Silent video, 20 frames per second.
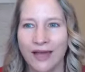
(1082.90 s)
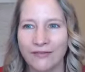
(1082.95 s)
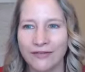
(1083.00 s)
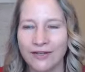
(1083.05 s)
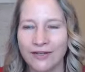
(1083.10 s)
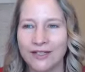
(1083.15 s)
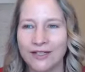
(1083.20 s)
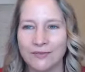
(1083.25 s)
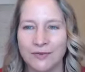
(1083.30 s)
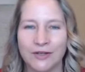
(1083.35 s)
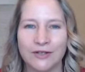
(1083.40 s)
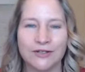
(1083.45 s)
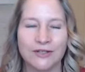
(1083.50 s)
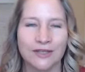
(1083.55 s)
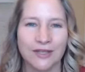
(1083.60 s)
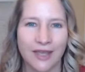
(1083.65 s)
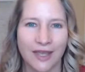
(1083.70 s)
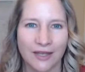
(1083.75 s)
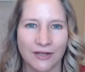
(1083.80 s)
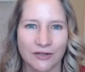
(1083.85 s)
an experience of
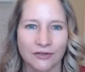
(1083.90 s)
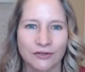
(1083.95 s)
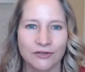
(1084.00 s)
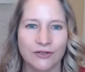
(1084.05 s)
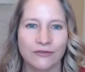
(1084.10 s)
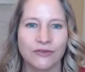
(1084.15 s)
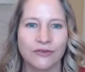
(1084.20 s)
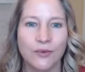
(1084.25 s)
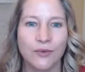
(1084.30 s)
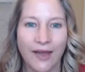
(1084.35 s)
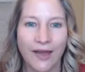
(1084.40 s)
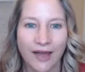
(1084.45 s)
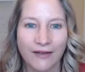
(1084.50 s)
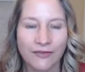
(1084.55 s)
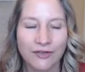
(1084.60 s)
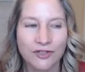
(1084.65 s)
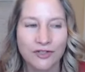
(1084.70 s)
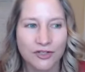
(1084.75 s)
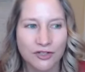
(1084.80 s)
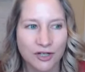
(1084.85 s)
the angels, if you have
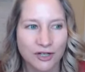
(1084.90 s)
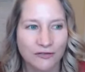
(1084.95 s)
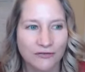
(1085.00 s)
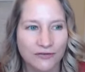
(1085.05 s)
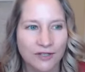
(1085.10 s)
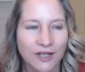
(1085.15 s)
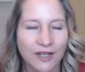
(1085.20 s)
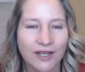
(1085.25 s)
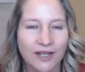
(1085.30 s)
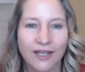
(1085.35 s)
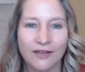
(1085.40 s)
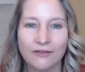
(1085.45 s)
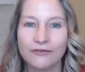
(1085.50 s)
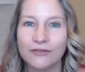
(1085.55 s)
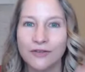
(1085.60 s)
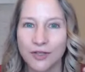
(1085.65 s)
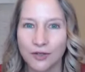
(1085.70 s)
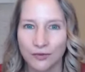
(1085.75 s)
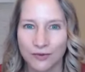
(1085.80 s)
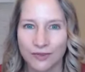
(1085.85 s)
a shift in
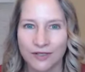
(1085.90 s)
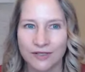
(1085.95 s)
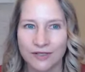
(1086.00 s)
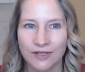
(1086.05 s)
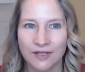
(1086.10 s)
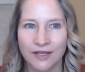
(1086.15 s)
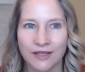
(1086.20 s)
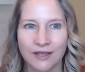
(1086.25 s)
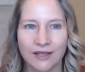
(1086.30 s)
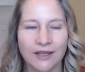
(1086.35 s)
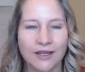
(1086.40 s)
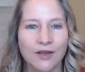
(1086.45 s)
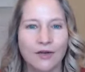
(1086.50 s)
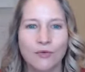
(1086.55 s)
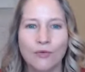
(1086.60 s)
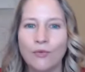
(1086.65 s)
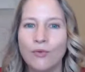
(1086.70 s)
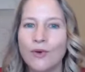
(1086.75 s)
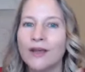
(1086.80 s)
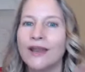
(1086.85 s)
frequency,
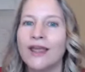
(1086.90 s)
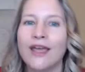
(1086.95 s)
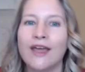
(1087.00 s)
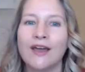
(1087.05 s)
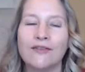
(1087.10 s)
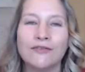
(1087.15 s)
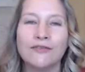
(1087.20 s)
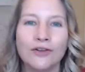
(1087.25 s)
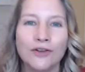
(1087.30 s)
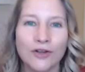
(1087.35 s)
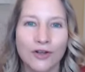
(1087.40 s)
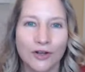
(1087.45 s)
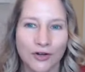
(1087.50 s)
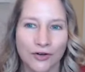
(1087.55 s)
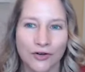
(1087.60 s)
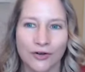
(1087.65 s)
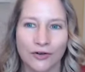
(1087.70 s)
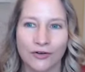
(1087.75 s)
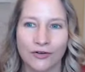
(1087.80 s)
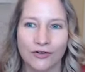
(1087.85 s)
whatever
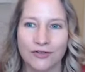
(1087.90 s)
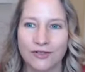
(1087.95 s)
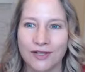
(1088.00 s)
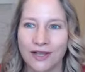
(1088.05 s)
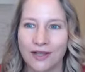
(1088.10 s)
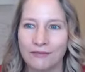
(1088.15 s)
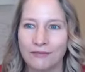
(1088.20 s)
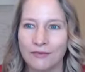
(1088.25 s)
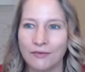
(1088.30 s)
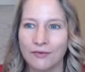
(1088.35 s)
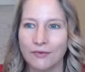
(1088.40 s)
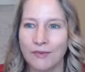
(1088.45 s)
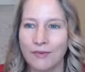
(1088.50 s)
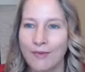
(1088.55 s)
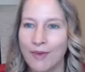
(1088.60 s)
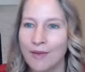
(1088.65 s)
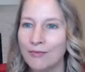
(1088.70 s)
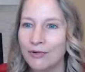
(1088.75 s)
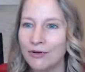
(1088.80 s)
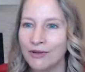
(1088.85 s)
occurs. And
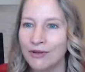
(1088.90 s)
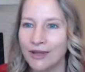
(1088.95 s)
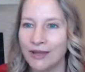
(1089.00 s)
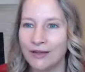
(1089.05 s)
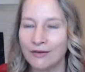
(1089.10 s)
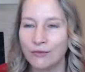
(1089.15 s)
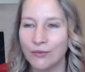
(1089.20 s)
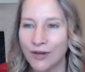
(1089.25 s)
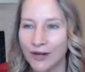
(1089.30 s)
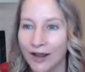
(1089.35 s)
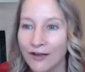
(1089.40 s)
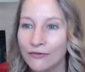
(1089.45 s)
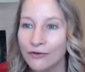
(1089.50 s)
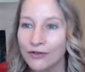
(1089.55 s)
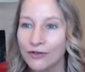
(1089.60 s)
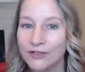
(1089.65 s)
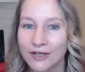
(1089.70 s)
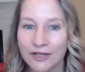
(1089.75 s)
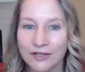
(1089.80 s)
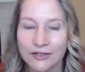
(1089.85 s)
remember, like,
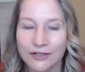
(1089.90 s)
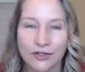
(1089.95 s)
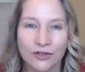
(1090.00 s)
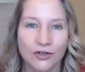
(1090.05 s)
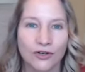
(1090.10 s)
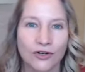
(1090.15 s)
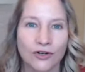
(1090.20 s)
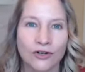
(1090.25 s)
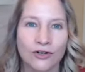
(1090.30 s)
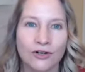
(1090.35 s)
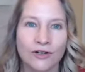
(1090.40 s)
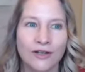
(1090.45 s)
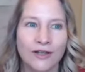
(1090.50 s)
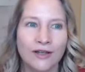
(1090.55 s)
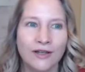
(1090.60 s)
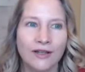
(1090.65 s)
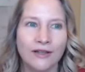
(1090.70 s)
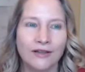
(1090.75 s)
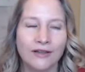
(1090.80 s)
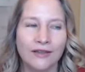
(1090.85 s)
whatever does occur,
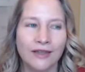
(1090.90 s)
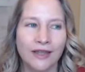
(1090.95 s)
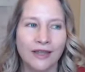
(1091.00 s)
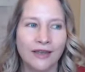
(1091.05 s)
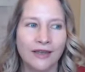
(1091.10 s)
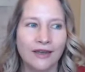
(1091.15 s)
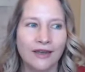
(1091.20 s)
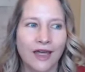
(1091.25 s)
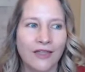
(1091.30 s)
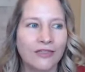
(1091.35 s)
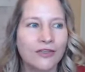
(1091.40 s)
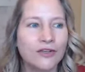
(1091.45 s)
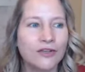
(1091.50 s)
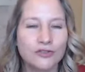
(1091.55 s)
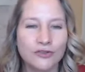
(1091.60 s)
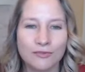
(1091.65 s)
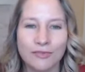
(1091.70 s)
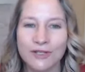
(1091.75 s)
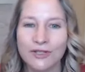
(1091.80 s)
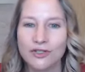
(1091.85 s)
like, nothing
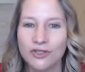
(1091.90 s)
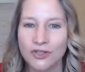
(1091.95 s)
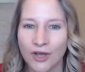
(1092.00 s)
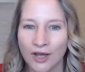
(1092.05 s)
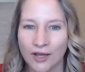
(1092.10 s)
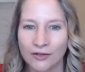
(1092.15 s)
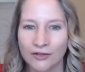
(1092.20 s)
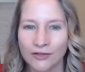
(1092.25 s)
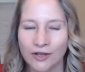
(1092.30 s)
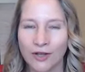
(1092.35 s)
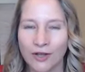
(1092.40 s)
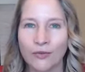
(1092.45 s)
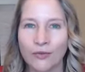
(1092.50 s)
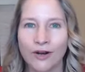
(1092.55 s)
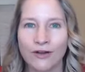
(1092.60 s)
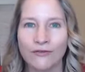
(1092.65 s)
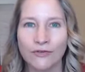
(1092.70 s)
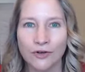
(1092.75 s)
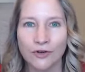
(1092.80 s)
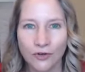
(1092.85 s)
should be judged. Like,
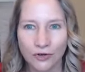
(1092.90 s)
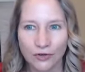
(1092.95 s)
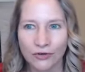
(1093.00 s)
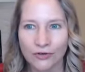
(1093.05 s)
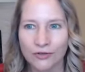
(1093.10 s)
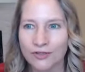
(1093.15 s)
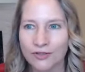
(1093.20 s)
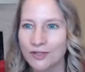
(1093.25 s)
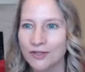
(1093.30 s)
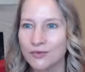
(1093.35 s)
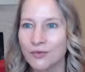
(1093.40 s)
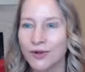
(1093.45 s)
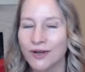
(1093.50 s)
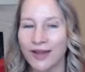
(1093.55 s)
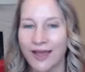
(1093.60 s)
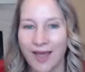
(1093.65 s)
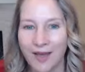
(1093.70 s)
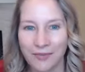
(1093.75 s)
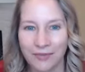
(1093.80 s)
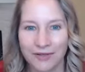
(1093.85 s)
whatever occurs is what
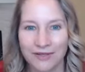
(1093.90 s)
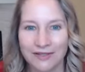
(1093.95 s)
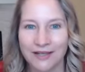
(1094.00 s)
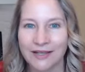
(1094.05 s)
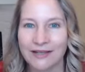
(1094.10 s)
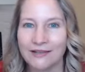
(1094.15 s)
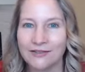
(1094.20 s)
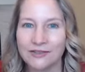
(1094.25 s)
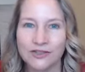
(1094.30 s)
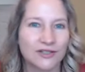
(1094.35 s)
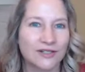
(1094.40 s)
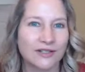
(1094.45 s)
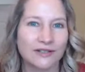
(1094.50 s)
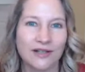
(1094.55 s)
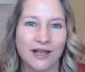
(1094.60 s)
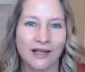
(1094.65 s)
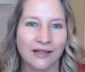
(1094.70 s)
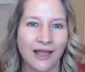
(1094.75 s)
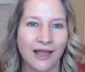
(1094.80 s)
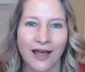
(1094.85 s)
happens. Like, just
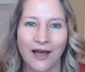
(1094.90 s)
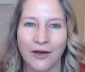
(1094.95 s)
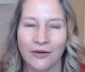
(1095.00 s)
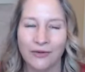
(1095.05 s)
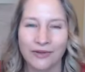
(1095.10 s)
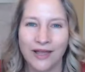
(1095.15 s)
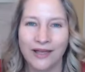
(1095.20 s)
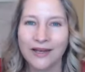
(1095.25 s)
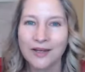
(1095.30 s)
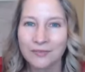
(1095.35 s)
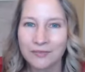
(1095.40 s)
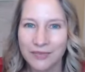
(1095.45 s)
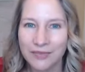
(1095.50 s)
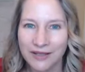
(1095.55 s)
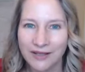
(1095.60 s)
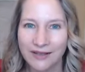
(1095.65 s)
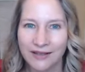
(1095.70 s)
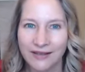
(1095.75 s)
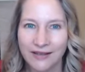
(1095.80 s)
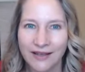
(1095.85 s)
allow, let it
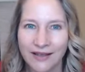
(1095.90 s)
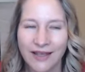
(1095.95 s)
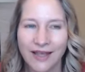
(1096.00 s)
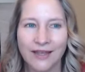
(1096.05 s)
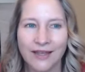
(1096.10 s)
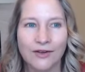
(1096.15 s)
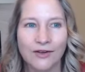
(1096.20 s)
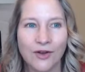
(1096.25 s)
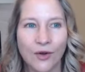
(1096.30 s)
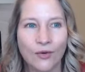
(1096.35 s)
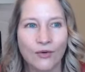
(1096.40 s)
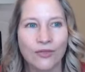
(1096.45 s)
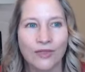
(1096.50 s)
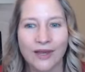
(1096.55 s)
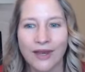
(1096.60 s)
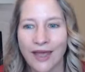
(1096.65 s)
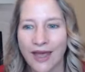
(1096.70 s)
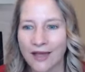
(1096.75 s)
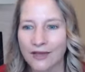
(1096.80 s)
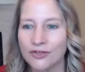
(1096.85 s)
be, and know
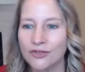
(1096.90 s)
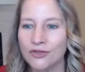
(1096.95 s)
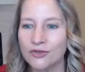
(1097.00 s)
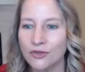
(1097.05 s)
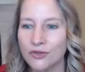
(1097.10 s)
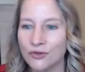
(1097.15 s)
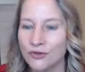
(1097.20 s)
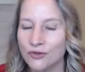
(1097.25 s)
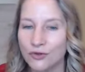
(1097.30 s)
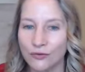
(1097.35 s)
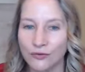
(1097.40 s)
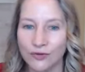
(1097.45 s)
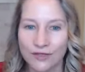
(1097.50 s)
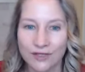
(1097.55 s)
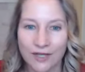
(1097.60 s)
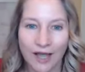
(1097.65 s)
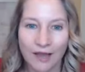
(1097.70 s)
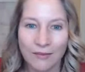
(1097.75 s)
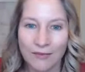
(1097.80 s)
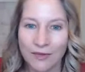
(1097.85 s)
that as you do this over
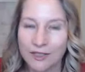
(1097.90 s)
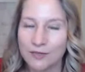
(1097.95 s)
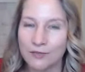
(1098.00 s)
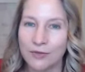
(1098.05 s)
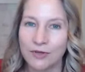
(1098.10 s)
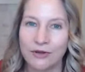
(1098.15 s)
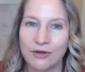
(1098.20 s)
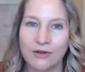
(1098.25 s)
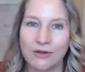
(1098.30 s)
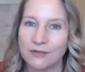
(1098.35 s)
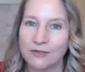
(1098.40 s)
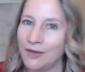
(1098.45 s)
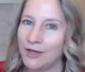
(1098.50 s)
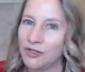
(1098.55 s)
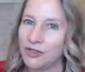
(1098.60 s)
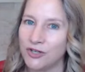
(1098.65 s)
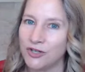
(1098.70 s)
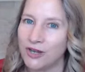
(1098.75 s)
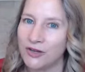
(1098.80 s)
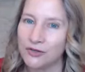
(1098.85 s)
time, the experience may
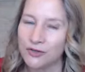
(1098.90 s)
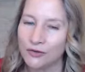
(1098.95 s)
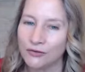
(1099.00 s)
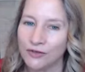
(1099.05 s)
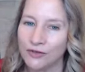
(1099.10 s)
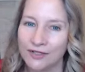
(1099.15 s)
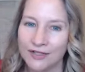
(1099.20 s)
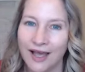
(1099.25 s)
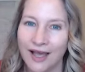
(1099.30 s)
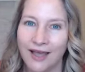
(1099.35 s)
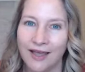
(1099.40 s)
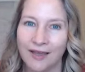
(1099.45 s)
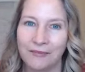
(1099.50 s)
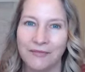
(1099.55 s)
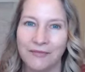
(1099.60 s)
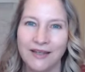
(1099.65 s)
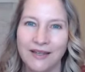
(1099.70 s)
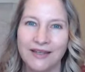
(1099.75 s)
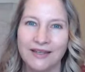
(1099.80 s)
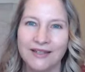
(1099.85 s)
change over time.
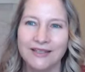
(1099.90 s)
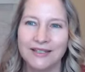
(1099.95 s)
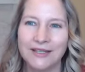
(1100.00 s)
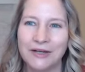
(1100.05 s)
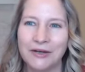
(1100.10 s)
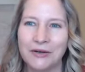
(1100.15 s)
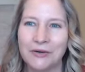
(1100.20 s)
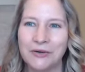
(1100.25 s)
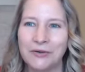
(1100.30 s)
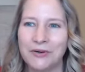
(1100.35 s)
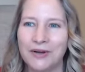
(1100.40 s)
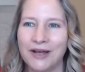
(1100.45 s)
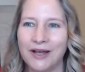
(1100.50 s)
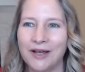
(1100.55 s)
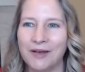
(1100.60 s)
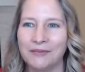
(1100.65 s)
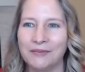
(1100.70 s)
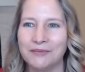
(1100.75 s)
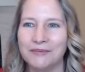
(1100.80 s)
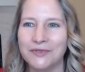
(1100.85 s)
So
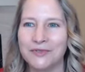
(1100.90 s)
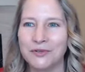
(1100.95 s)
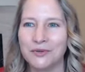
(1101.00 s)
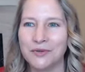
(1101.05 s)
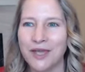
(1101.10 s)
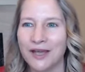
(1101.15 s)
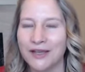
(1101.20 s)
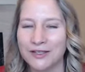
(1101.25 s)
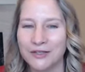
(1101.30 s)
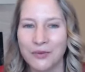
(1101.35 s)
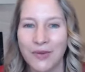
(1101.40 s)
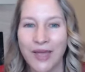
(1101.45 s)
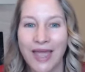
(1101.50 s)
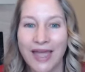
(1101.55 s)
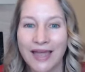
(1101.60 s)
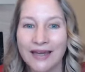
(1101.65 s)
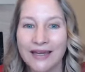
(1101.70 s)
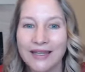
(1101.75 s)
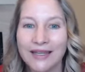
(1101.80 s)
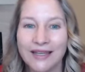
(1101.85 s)

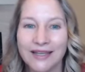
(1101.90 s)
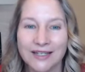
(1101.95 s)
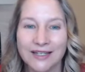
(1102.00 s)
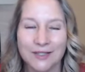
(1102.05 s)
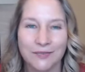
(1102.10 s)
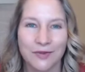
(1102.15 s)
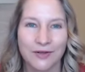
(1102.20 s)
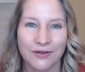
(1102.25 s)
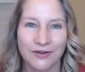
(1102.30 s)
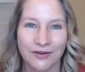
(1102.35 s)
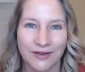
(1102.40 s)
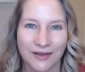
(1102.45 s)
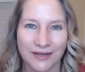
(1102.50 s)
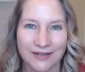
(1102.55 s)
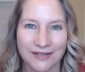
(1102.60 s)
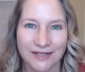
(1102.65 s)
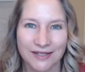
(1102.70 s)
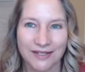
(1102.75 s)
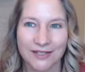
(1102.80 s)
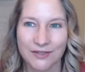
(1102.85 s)
any
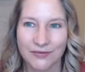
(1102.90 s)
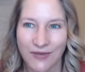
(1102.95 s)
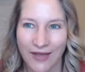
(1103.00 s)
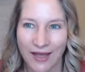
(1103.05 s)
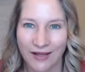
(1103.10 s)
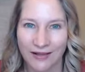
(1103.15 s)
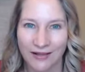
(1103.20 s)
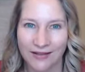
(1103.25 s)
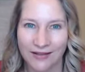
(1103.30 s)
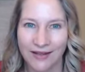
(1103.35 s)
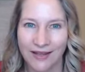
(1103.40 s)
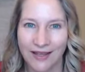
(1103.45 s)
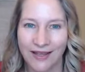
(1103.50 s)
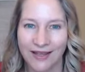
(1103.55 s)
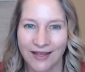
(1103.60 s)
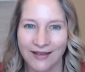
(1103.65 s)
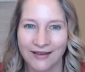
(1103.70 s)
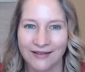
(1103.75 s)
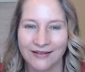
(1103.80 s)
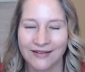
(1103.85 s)
experience is valid,
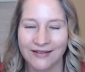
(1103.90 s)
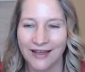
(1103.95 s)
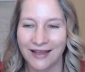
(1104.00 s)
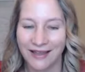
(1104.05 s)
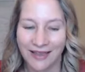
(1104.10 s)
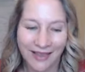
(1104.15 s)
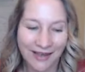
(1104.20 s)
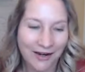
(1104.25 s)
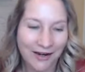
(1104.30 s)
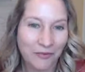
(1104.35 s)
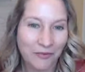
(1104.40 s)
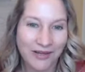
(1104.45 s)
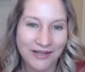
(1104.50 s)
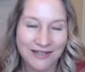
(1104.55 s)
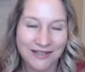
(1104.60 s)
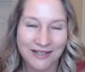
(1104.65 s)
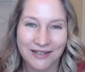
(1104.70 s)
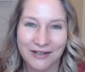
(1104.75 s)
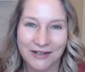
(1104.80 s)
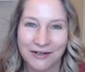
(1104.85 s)
and I cannot wait
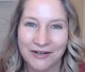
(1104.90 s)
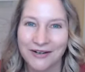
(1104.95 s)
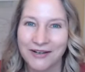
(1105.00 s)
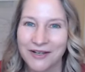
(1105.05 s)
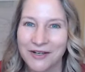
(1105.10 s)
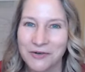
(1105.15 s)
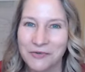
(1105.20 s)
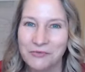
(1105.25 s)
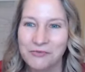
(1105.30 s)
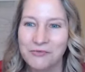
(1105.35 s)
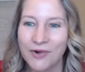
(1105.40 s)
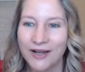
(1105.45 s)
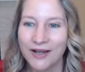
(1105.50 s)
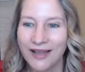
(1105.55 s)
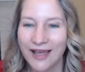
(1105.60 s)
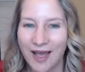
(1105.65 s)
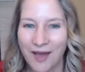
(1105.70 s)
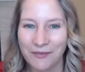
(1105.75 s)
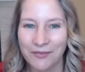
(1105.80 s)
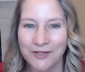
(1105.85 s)
to hear what
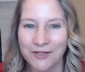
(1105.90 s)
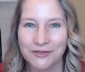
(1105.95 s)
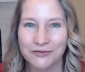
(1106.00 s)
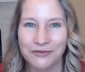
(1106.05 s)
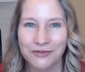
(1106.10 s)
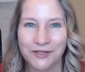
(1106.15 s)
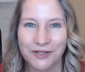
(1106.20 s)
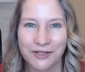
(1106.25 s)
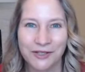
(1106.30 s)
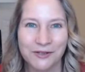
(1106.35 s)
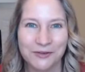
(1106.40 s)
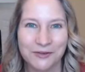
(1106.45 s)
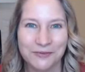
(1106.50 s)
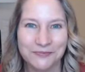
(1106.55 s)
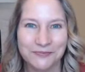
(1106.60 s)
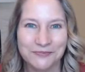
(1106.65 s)
happens for you.